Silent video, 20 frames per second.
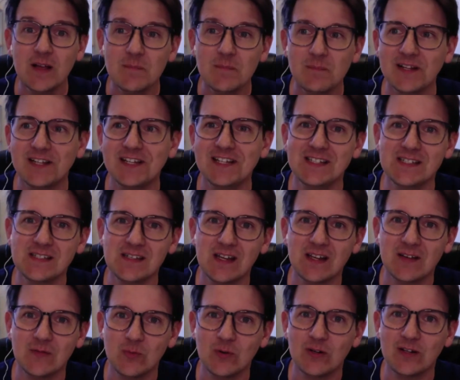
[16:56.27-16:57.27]
But he's
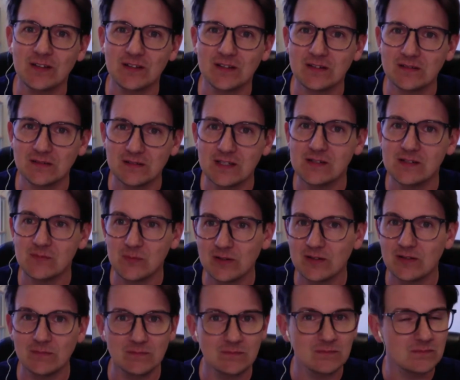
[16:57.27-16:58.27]
like one of the
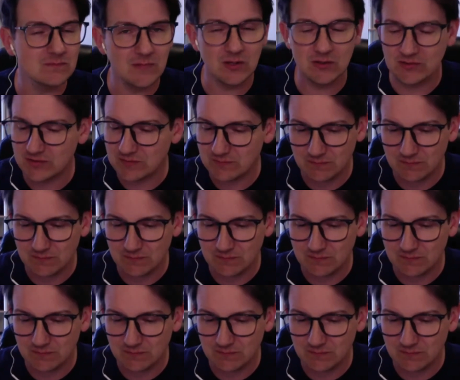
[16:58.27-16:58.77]
most